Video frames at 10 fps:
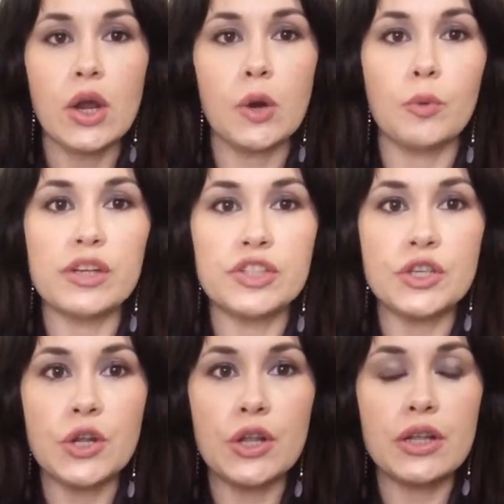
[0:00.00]

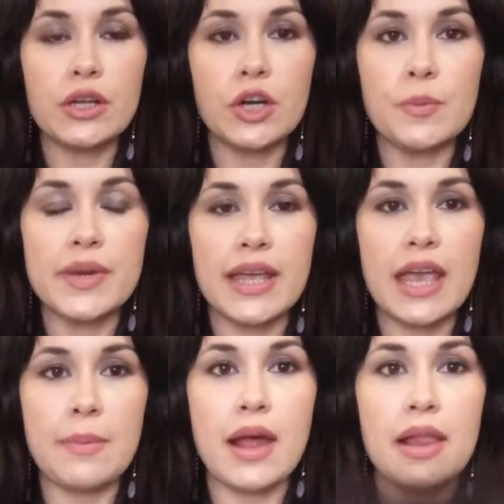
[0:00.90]
original Urban
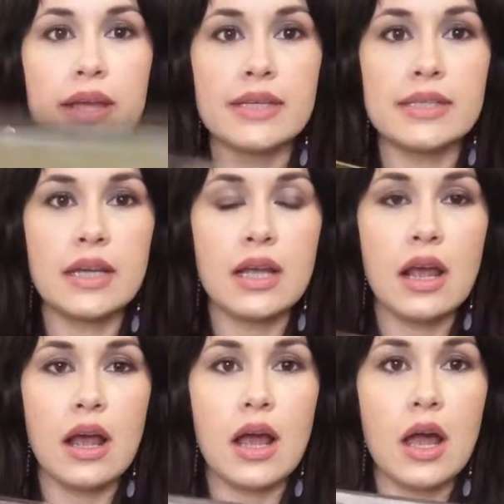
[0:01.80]
Decay palette.
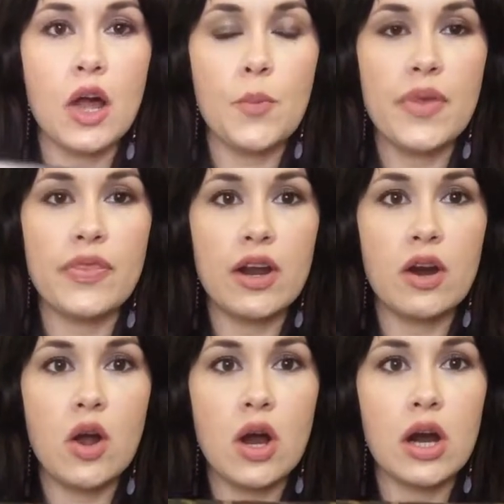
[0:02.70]
Um, but
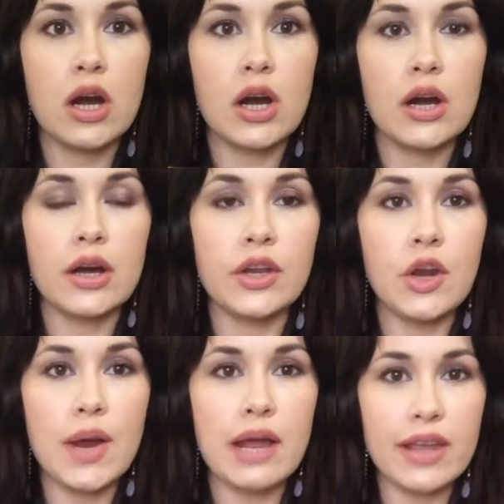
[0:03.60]
there are, you
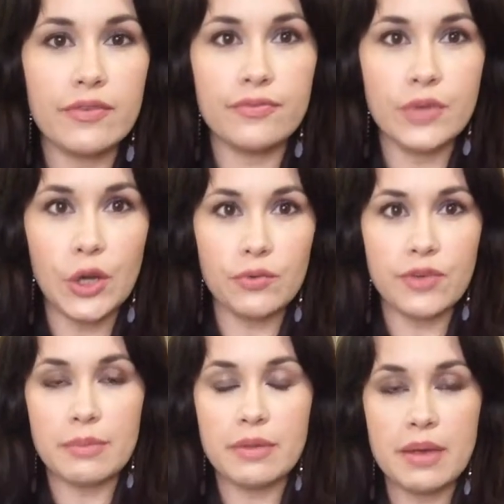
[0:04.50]
know, I have like new
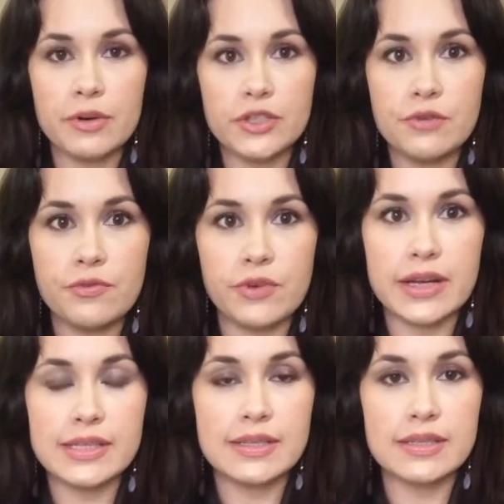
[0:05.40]
family members, new
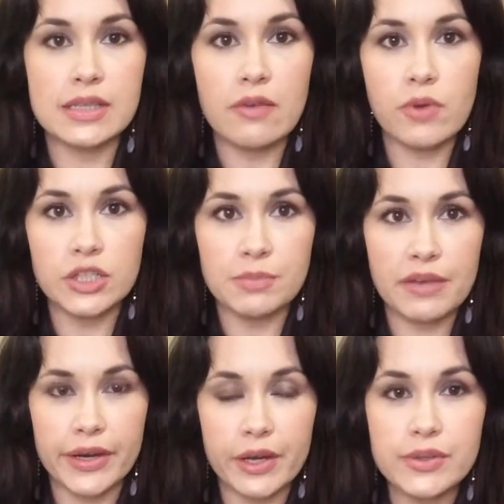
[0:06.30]
friends and stuff watching
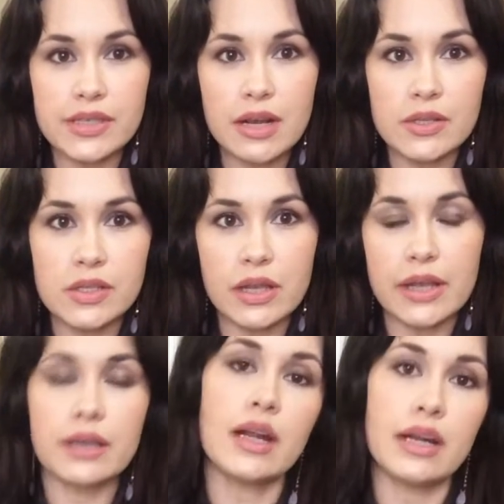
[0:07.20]
my videos now. So
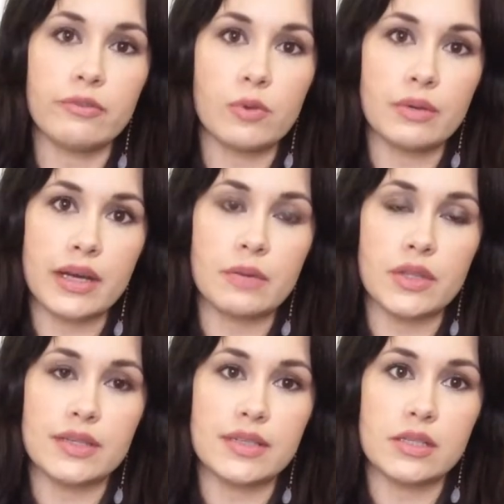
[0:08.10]
like not everyone might know
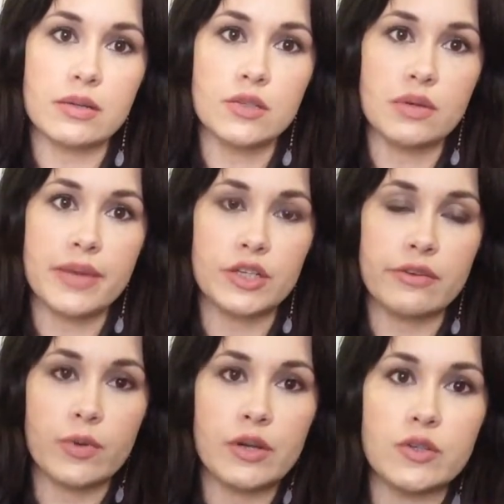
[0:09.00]
what this is. So I just want to make sure
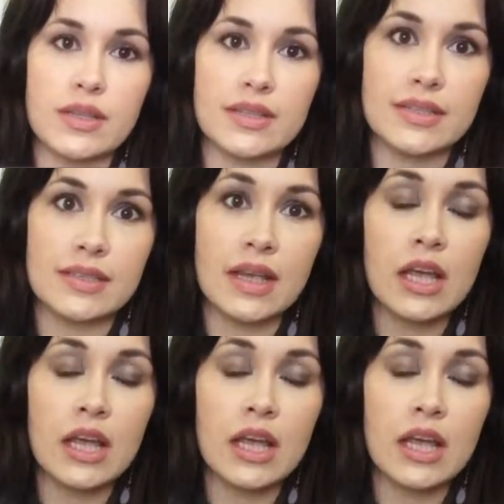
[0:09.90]
everyone knows what this is.